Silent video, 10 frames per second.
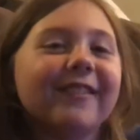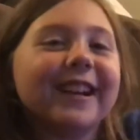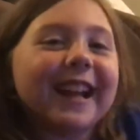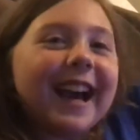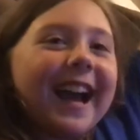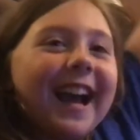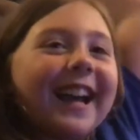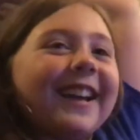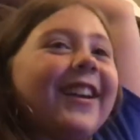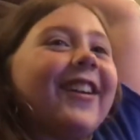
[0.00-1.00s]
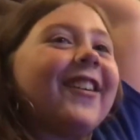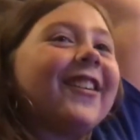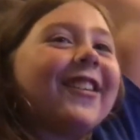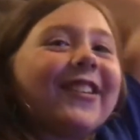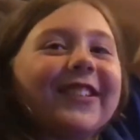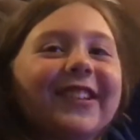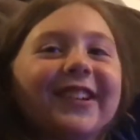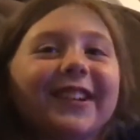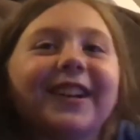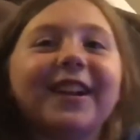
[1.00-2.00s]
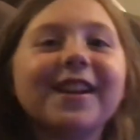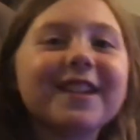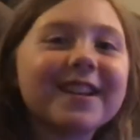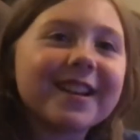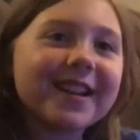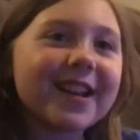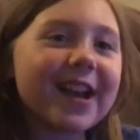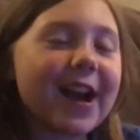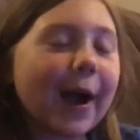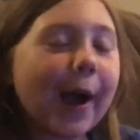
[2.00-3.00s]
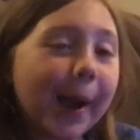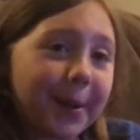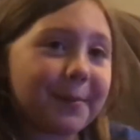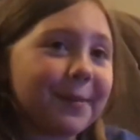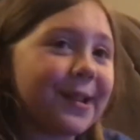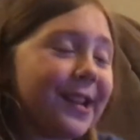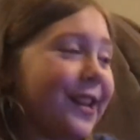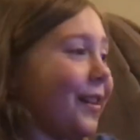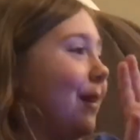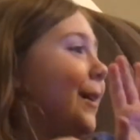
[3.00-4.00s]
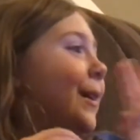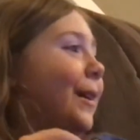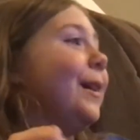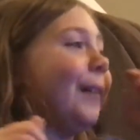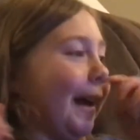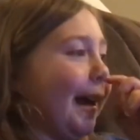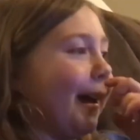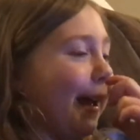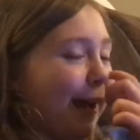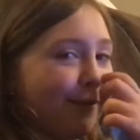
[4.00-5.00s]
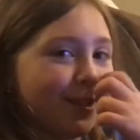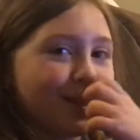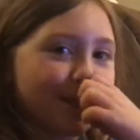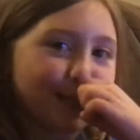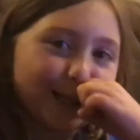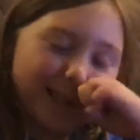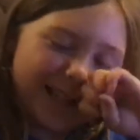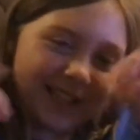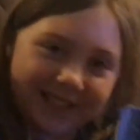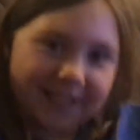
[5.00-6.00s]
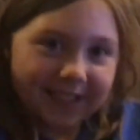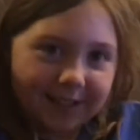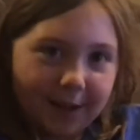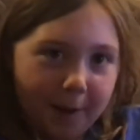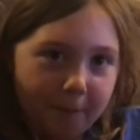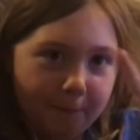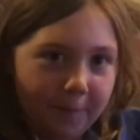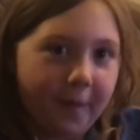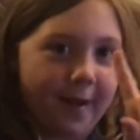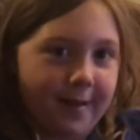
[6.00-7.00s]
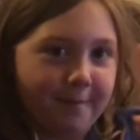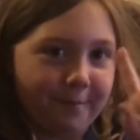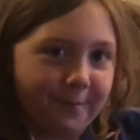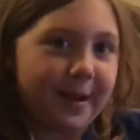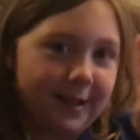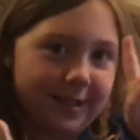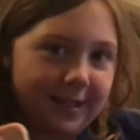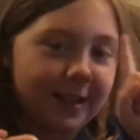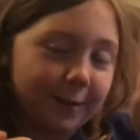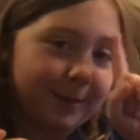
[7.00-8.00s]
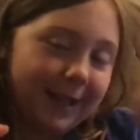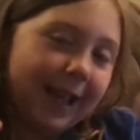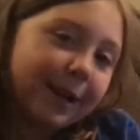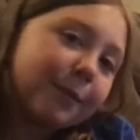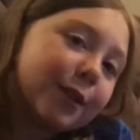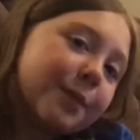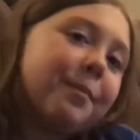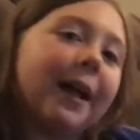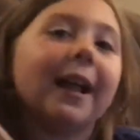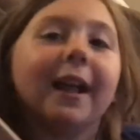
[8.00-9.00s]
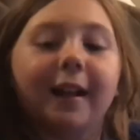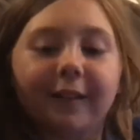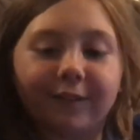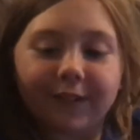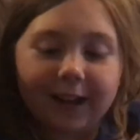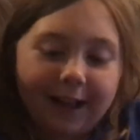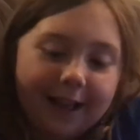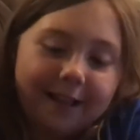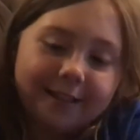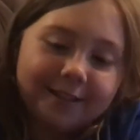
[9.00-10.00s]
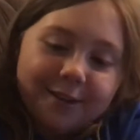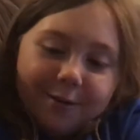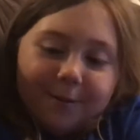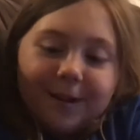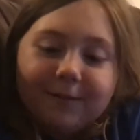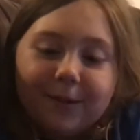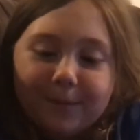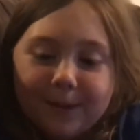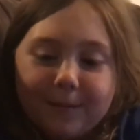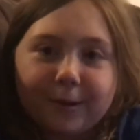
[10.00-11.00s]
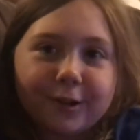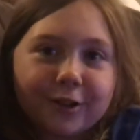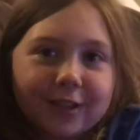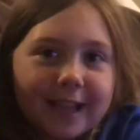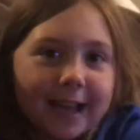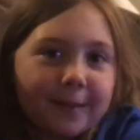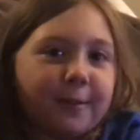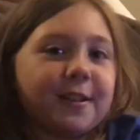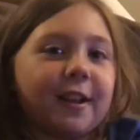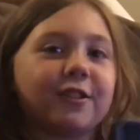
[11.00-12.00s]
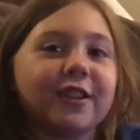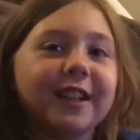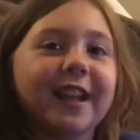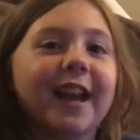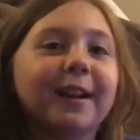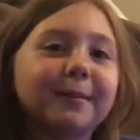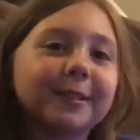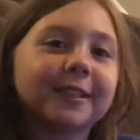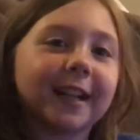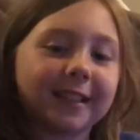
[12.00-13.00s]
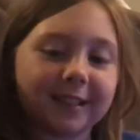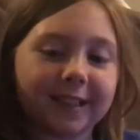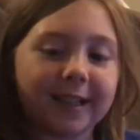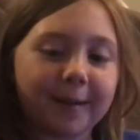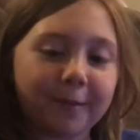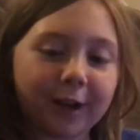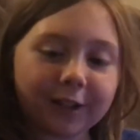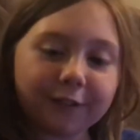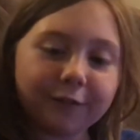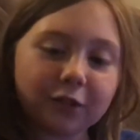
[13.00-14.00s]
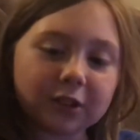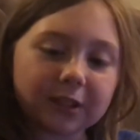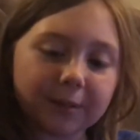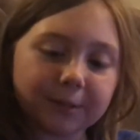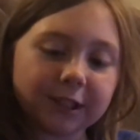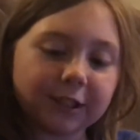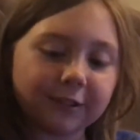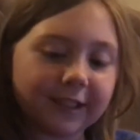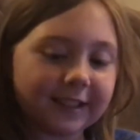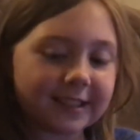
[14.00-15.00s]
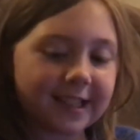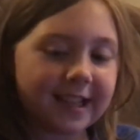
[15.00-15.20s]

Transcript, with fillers: when I get older, I'm gonna have a circus, but but it'll be animals, but no one will be able to hurt the animals. I'll train the animals nicely, and I'm not gonna force them to do it.